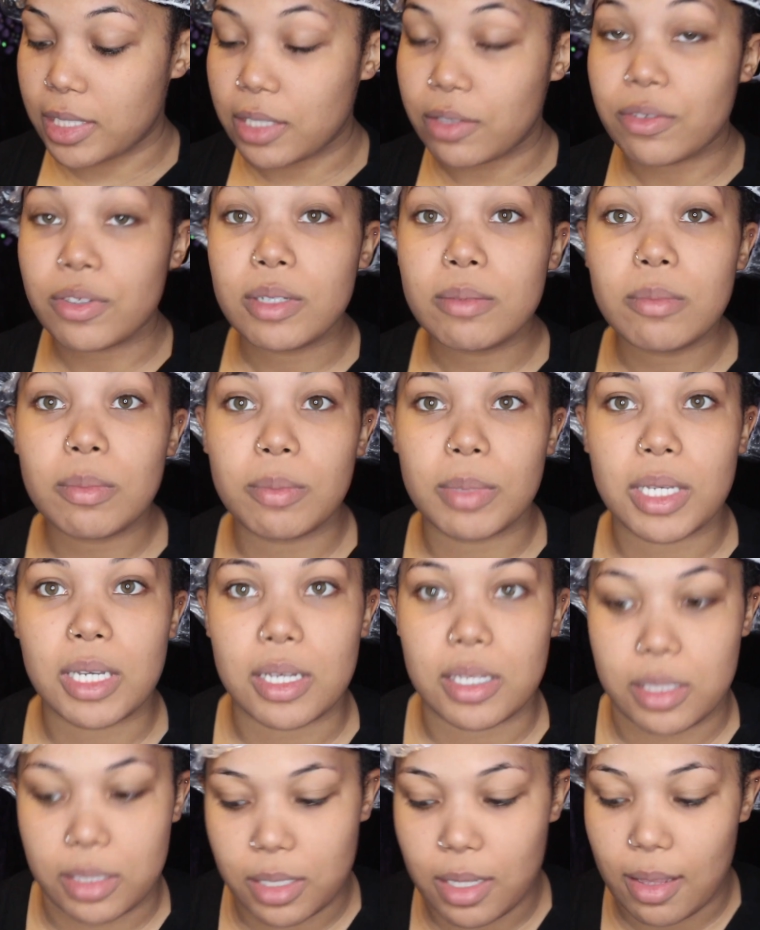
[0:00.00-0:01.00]
serum
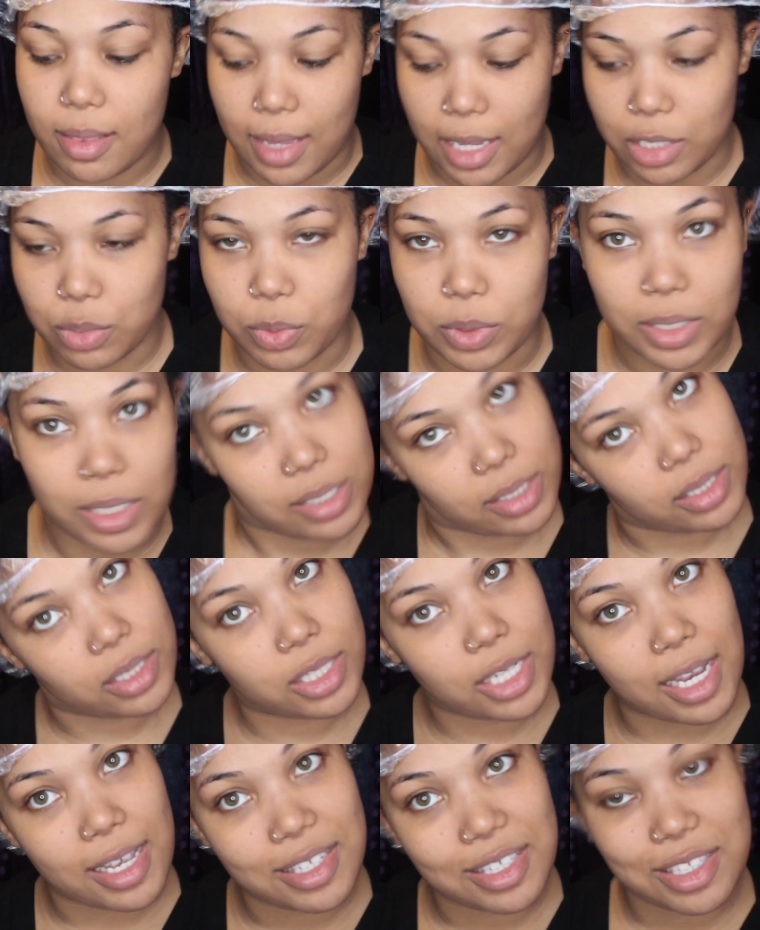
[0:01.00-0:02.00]
because that's what they
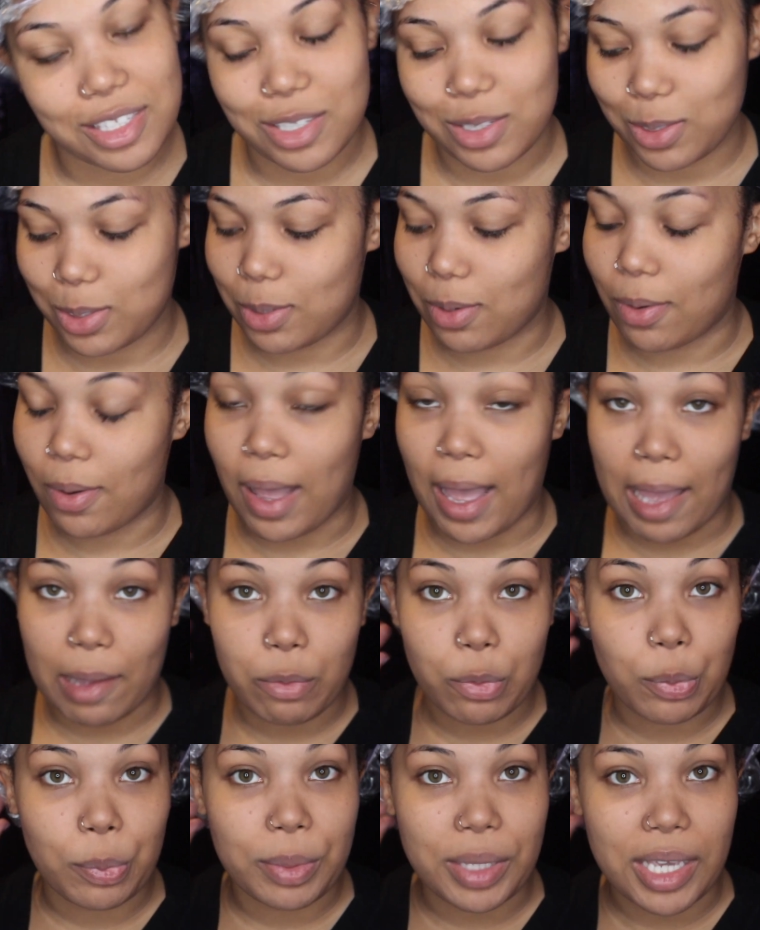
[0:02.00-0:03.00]
suggest so I
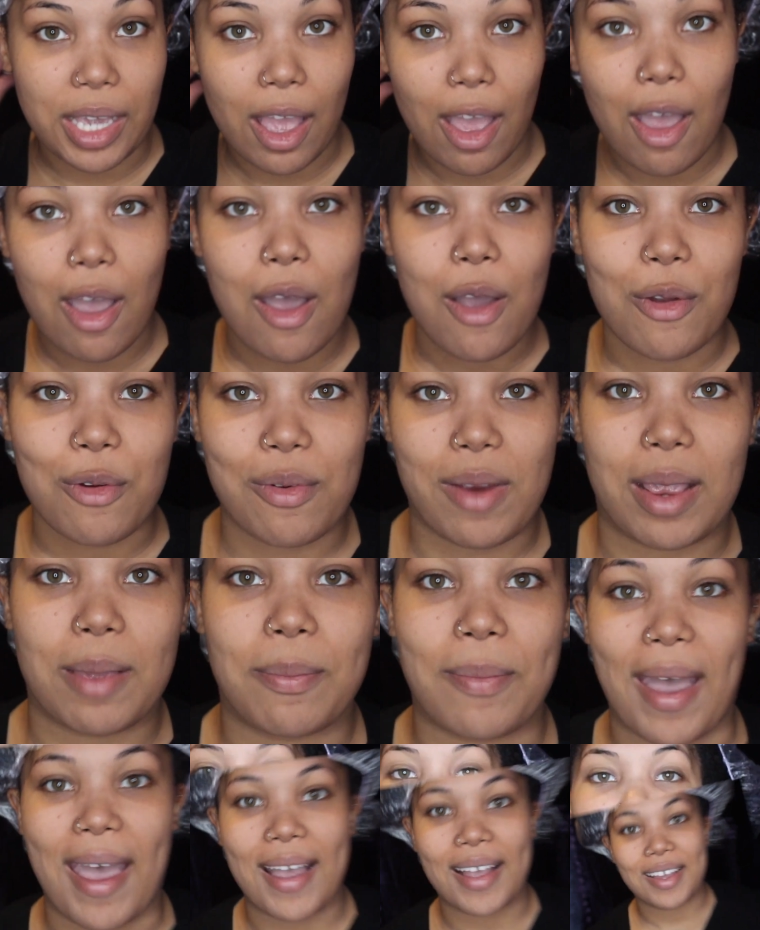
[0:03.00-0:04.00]
will be
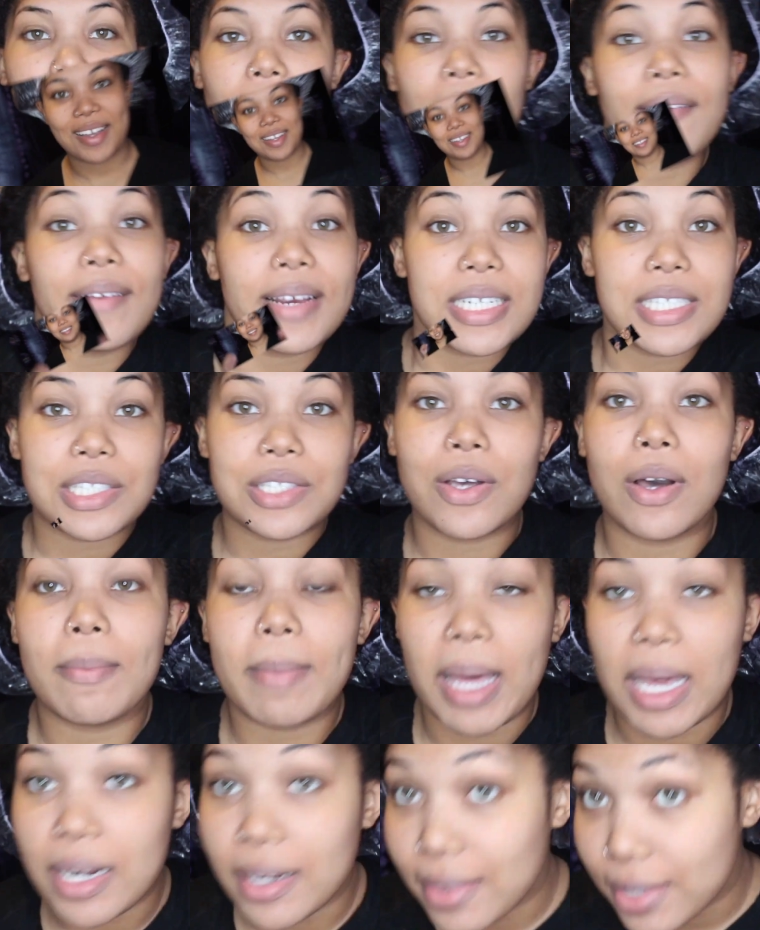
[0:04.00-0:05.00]
right back alright so
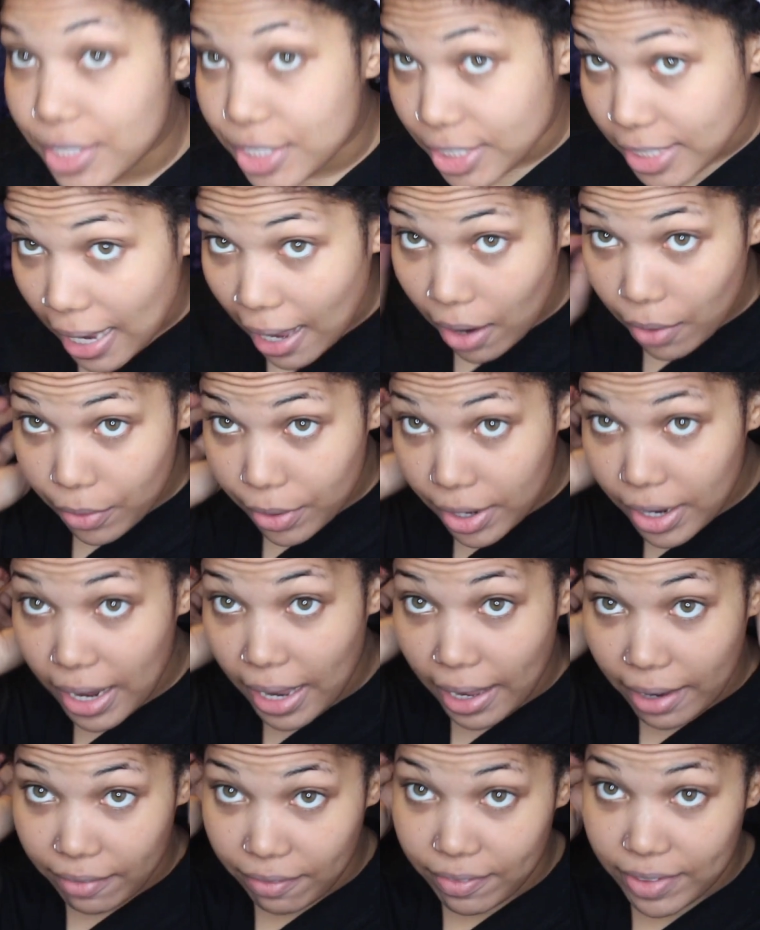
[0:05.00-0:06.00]
I'm out of the shower
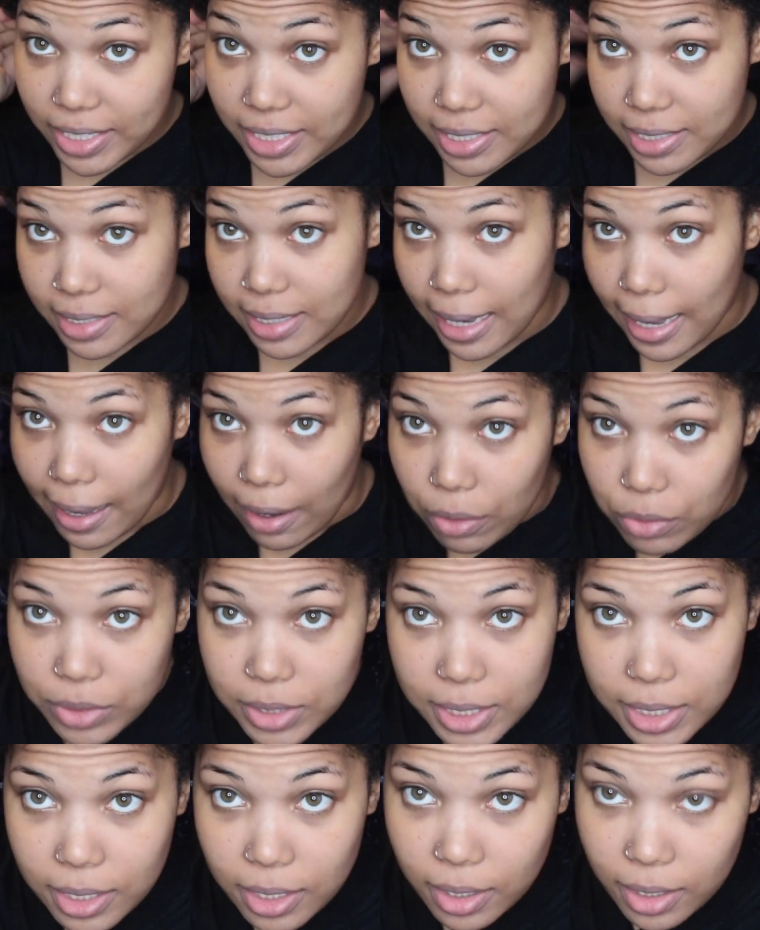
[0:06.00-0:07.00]
I rinsed
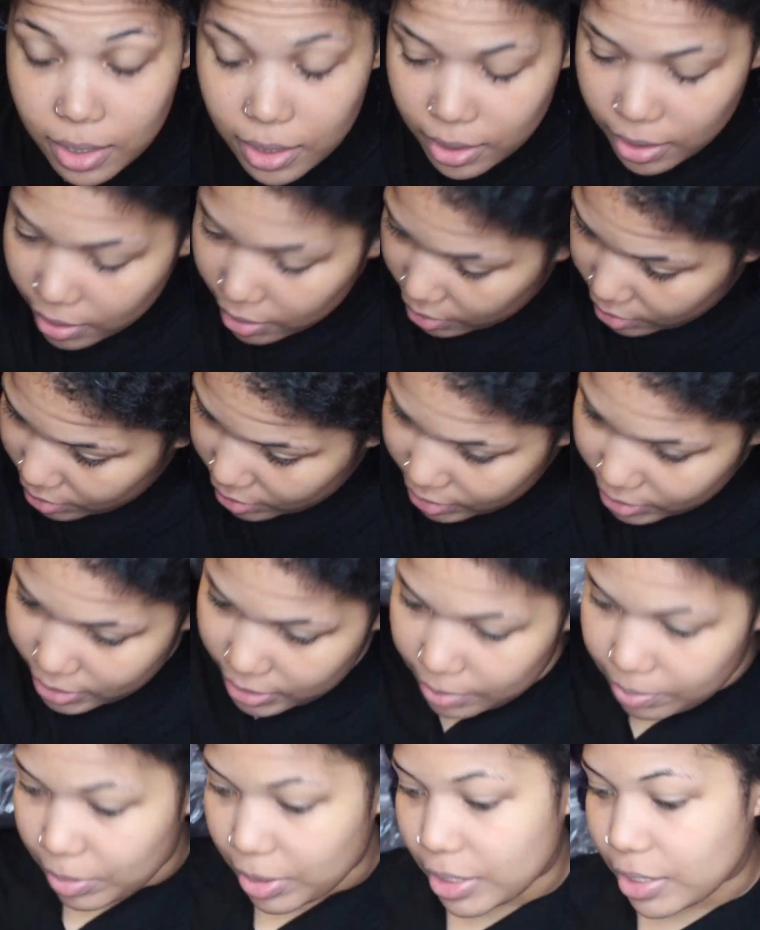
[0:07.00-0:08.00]
out the
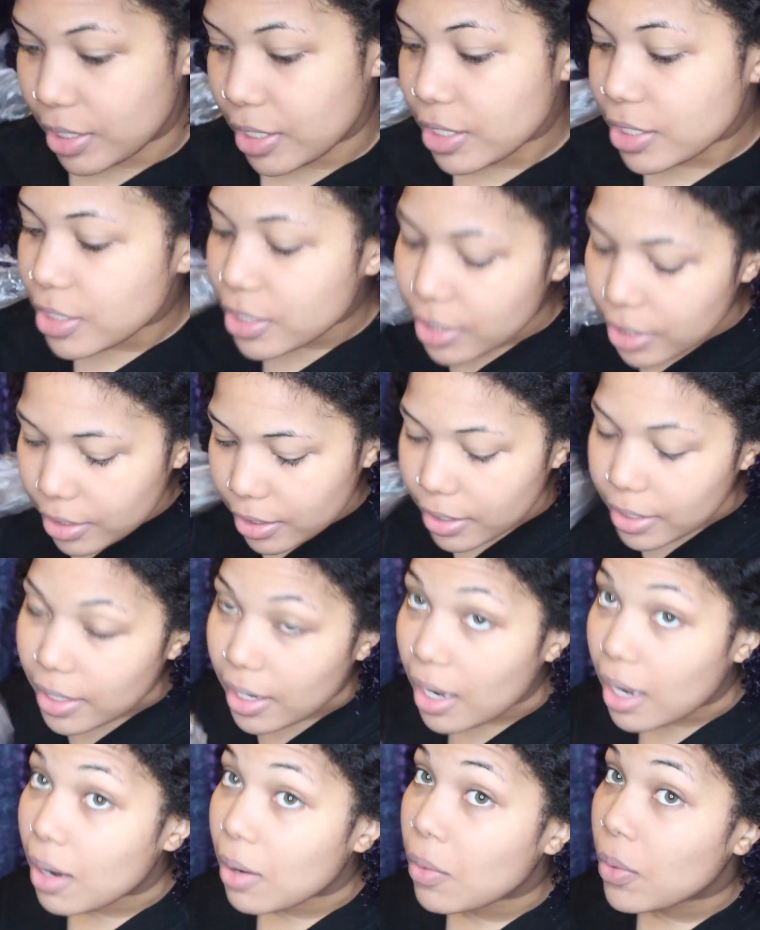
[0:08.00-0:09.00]
deep conditioner and
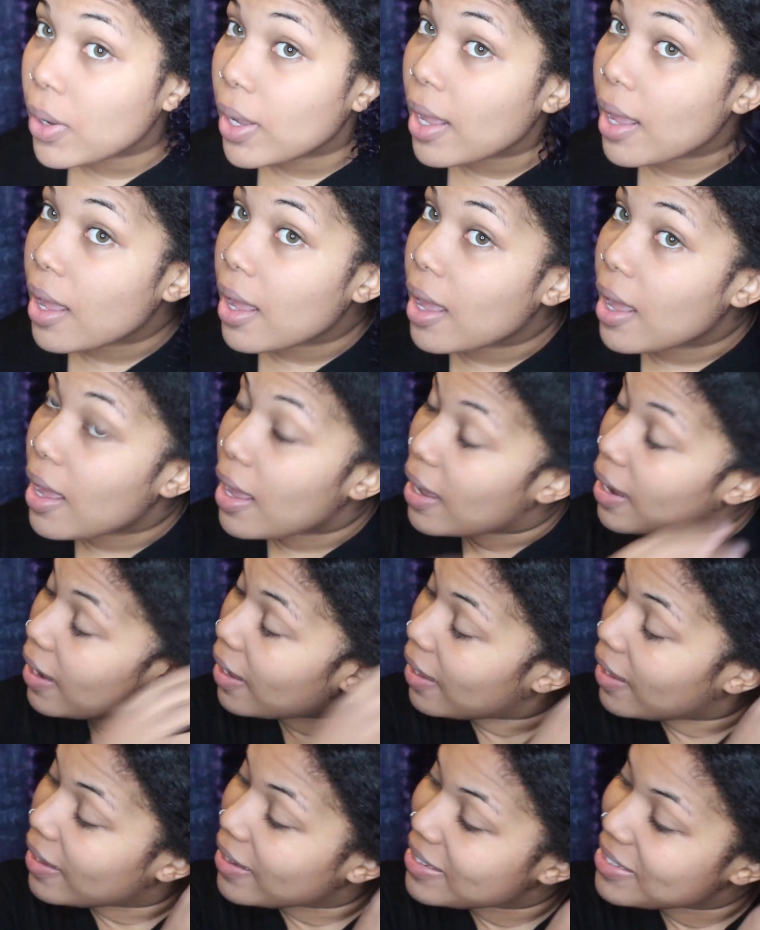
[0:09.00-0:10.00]
now
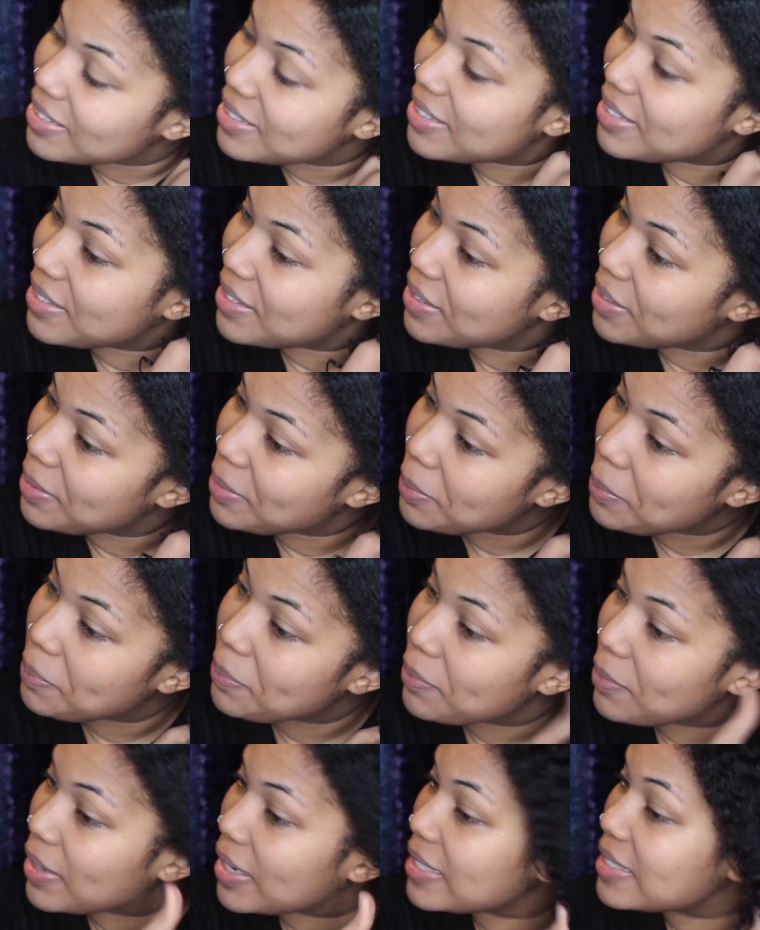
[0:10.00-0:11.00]
guys
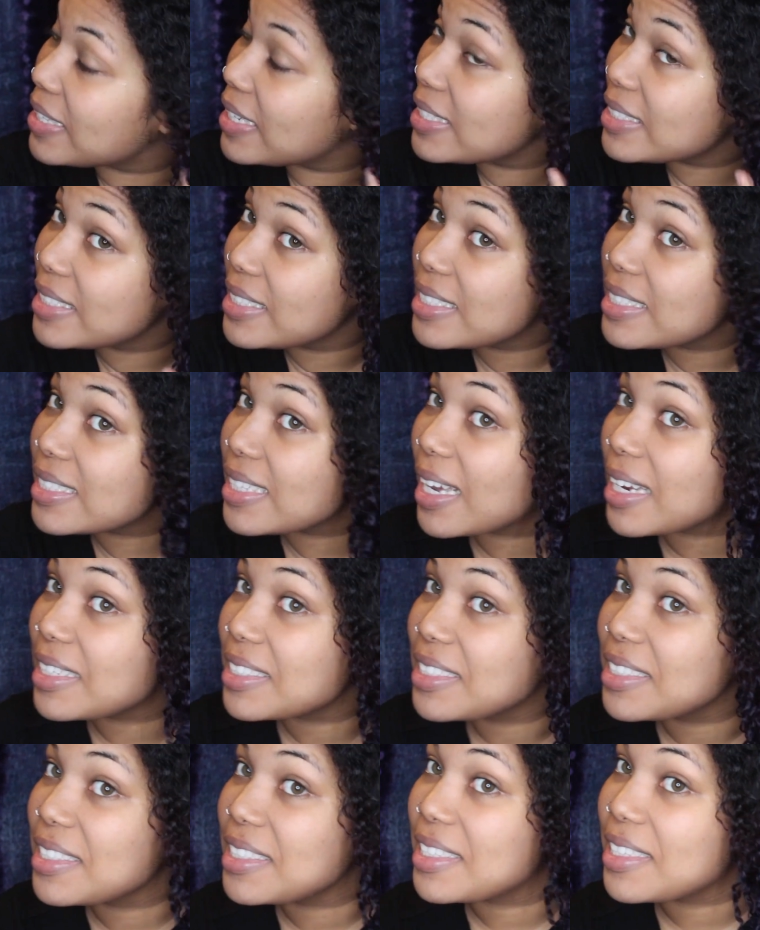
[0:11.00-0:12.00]
I'm gonna take these
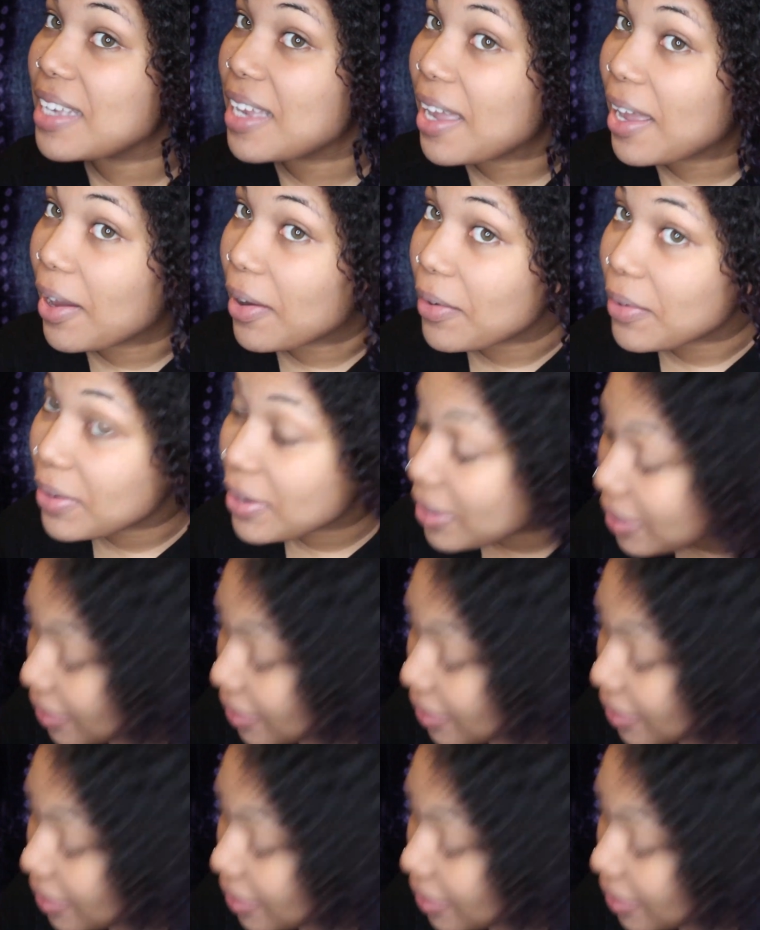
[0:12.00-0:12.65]
sections down.